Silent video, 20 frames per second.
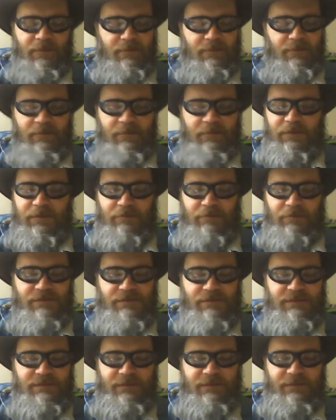There was
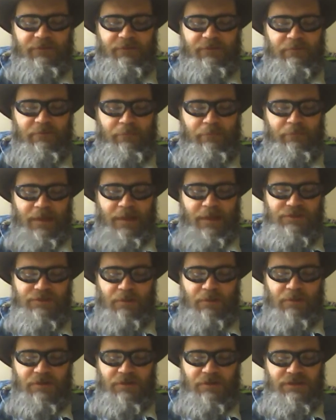different
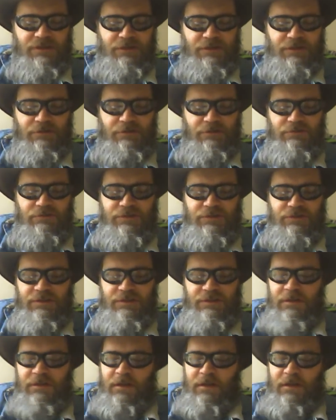benchmarks used,
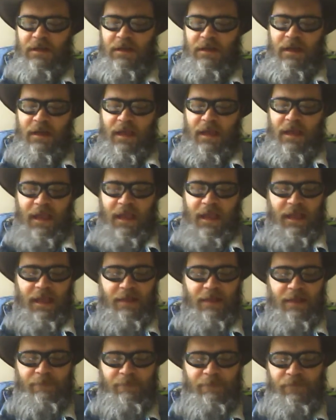
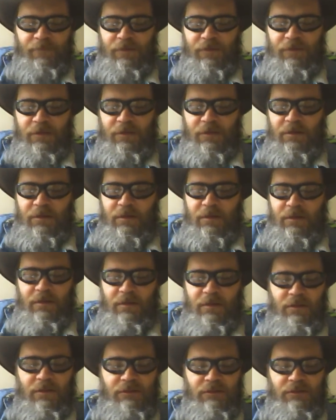and
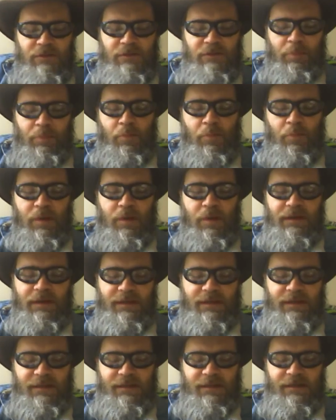the point
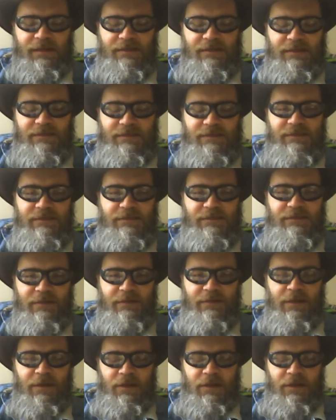is
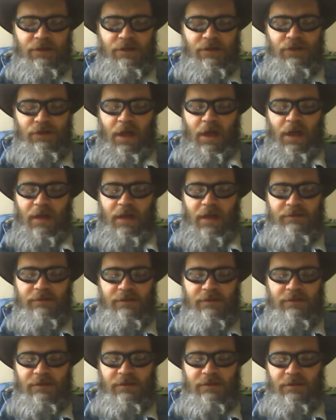not
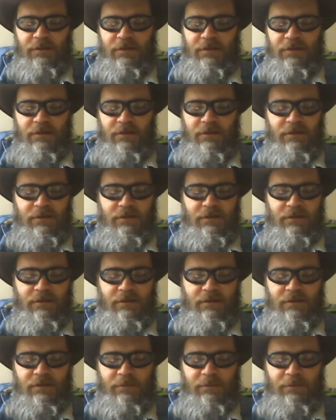
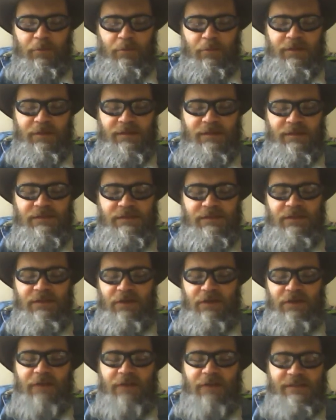
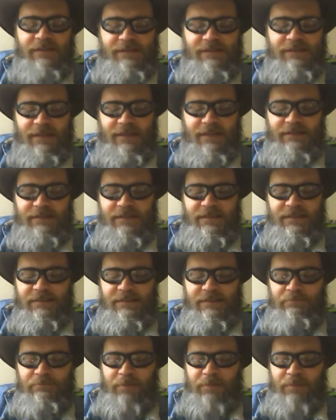the census,
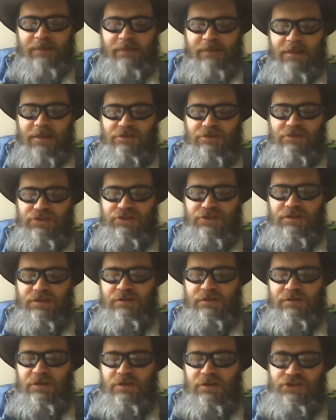but that you
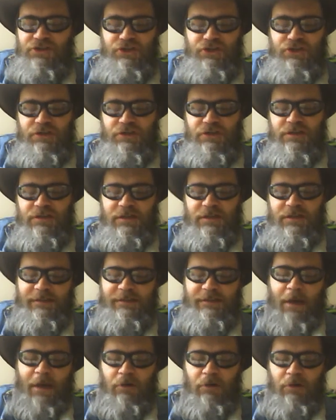shouldn't doubt
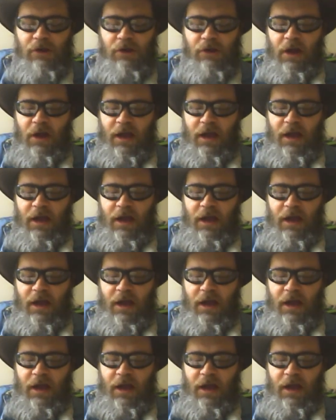God.